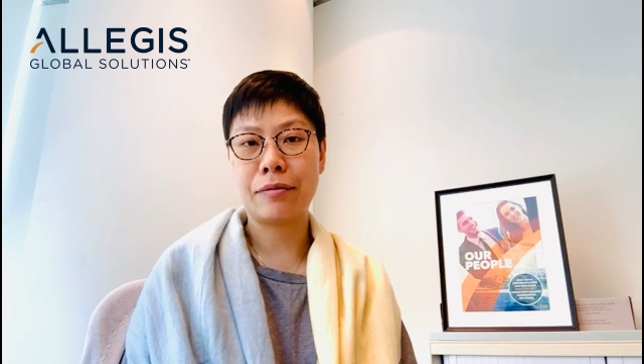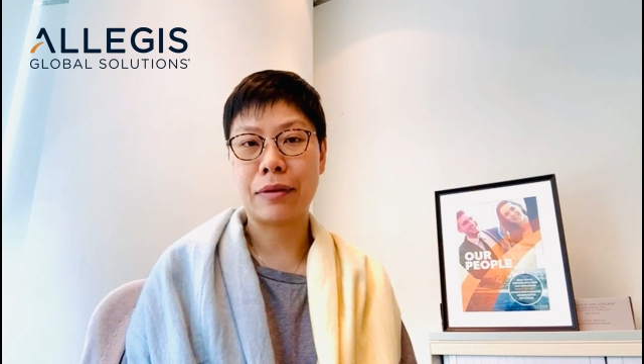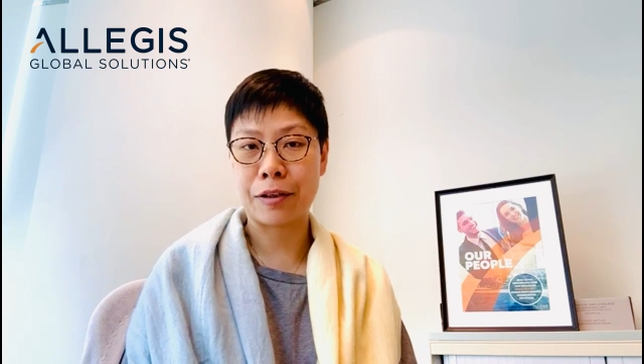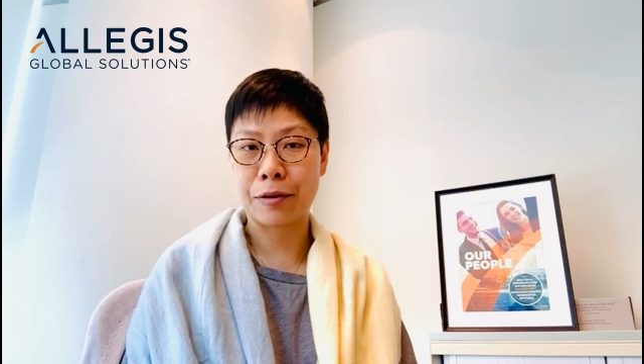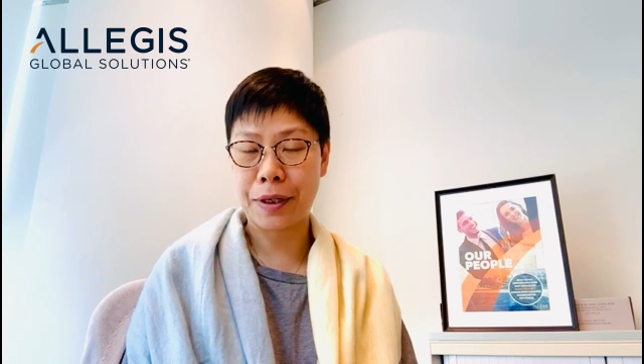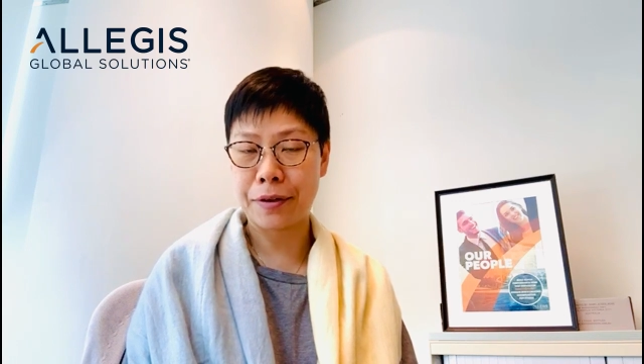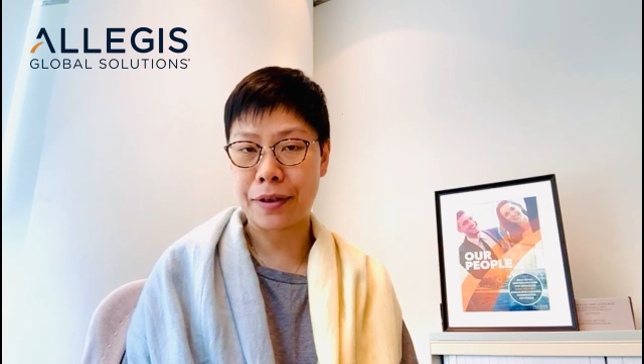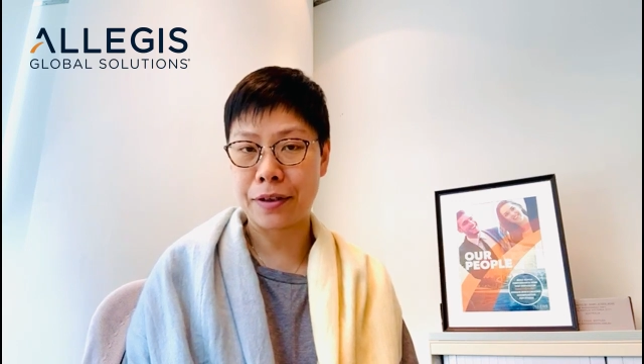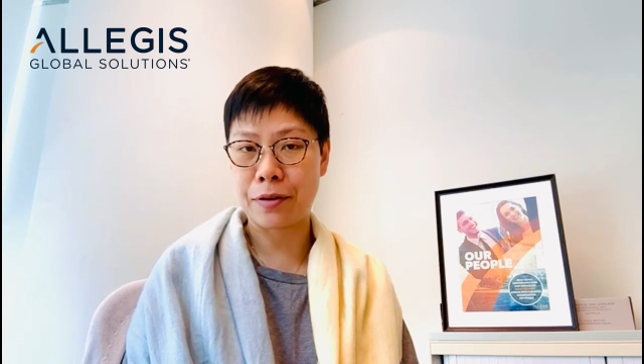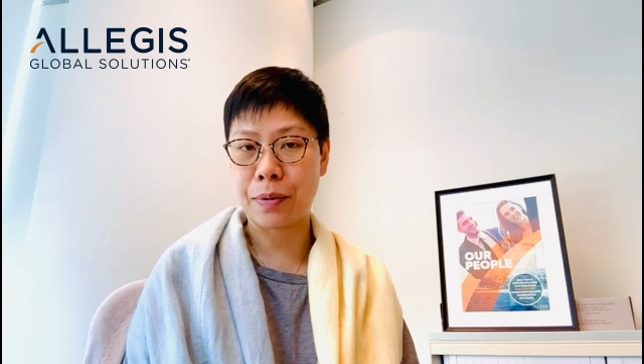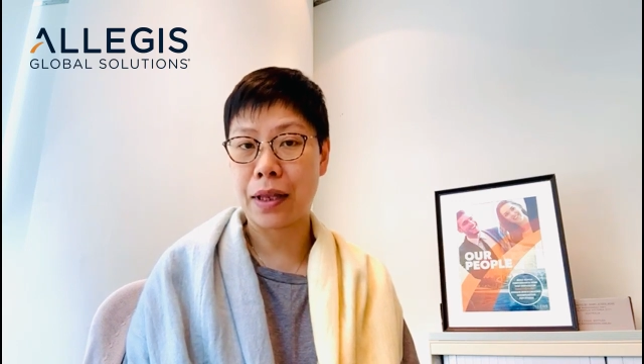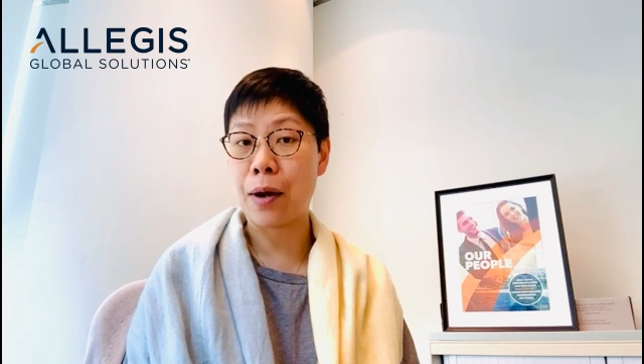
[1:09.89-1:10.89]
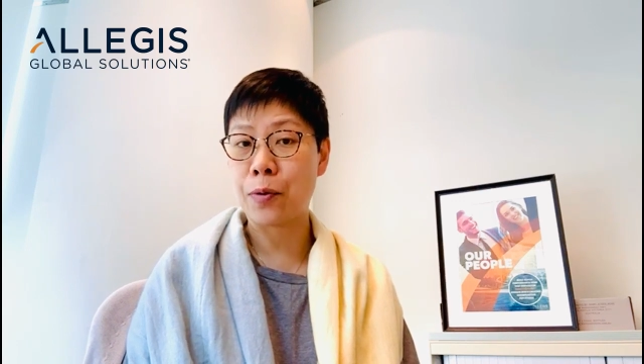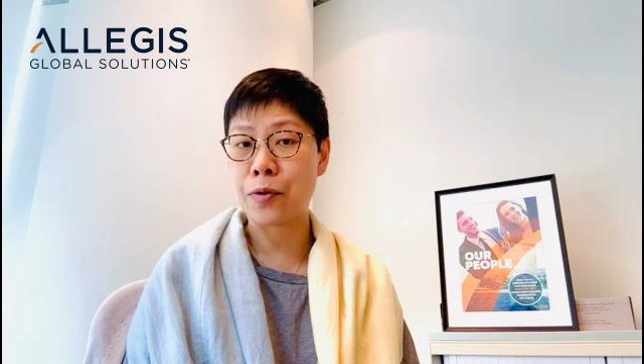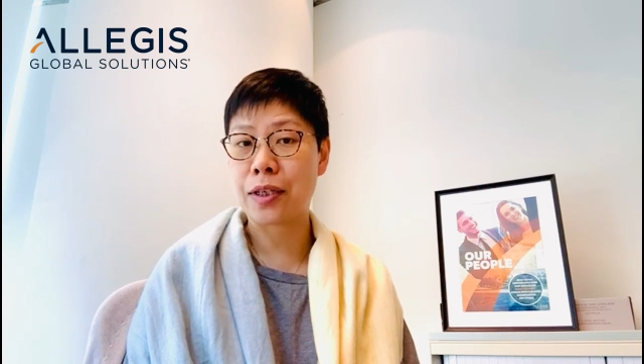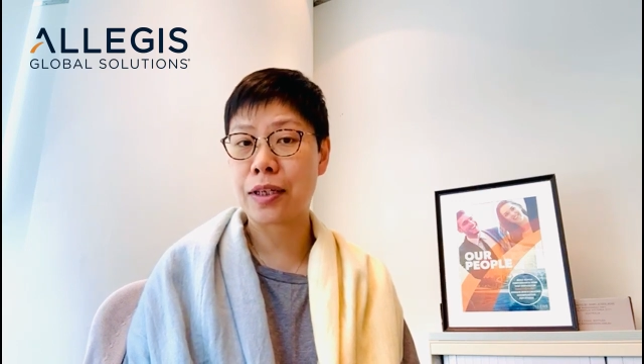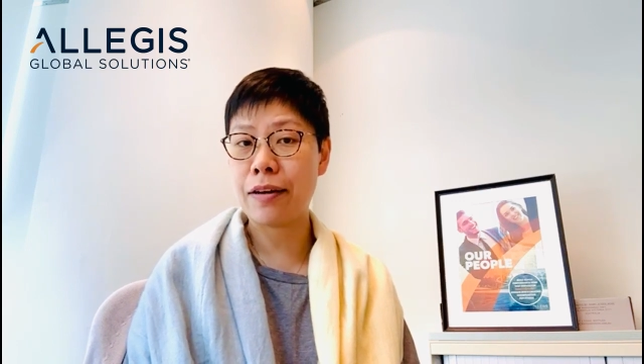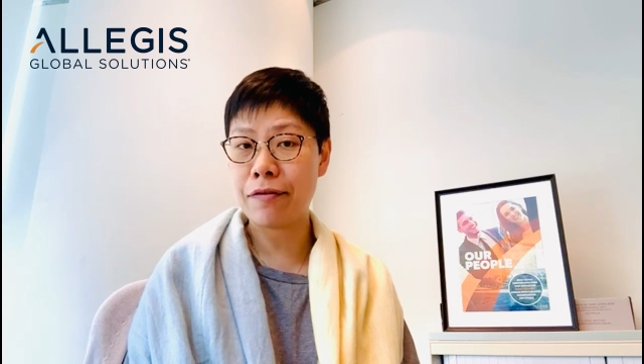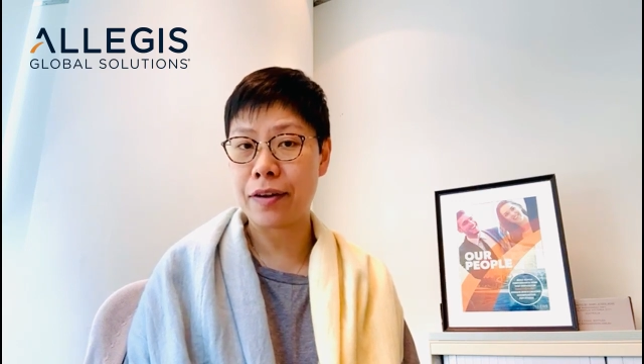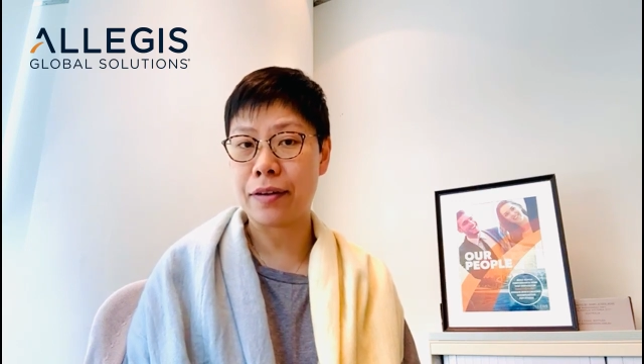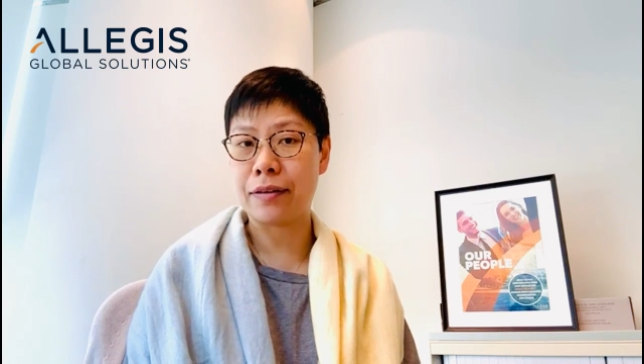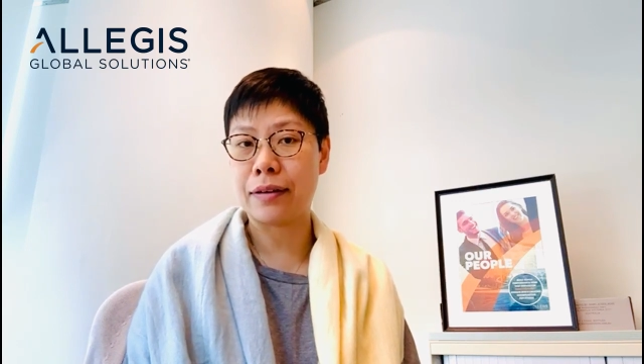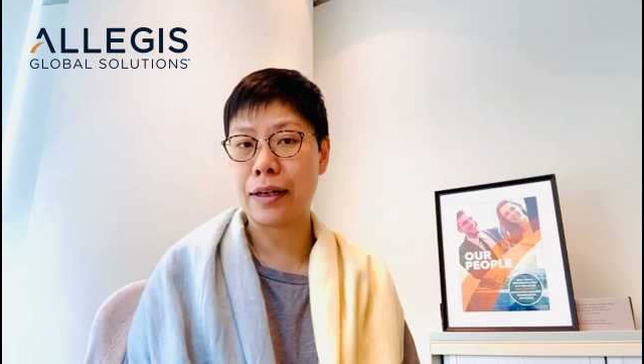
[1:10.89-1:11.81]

experience, but I was given